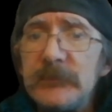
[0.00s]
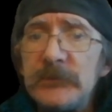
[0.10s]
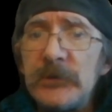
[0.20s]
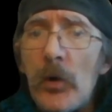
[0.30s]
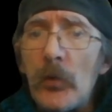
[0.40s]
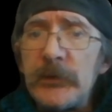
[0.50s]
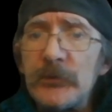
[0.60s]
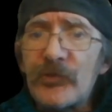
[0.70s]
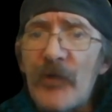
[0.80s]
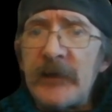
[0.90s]
he
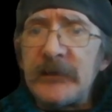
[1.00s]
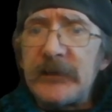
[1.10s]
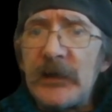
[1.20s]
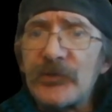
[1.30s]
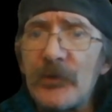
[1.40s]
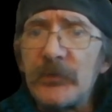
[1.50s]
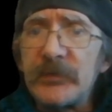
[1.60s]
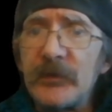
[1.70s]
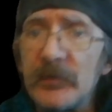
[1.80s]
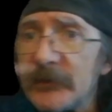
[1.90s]
was trying to catch up
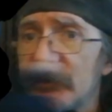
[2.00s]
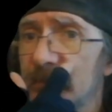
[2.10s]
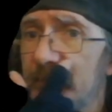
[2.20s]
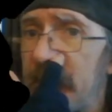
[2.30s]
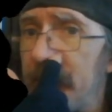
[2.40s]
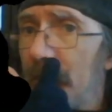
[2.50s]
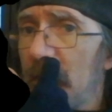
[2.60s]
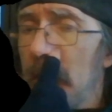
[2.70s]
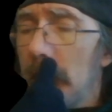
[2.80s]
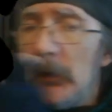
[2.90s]
with Tillich's
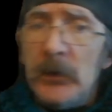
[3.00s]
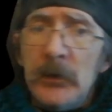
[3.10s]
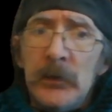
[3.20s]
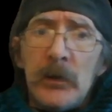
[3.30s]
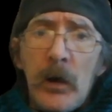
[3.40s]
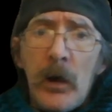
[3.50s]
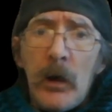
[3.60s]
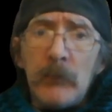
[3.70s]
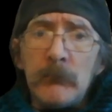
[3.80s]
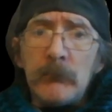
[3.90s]
people.
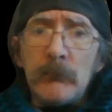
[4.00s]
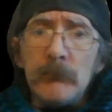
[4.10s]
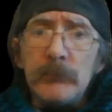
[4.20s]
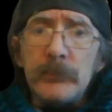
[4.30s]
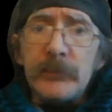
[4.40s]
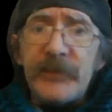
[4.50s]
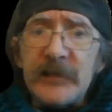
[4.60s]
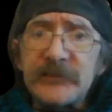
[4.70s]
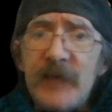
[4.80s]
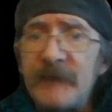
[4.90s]

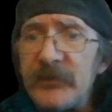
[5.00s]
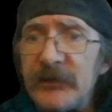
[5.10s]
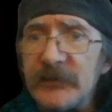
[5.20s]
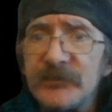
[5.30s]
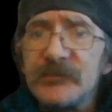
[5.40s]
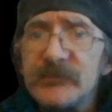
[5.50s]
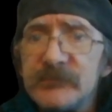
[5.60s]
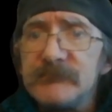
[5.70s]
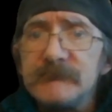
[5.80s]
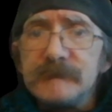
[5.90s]
That's kind of his
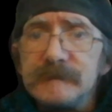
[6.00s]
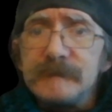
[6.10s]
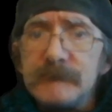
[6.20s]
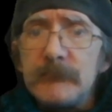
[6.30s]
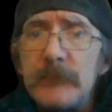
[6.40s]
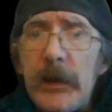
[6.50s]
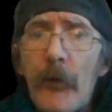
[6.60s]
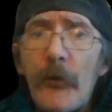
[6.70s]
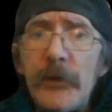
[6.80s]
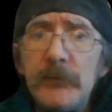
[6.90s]

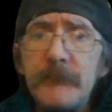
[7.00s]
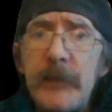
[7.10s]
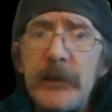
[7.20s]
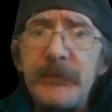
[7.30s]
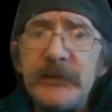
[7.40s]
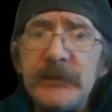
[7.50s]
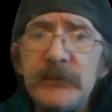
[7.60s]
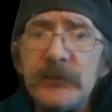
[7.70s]
area. Maybe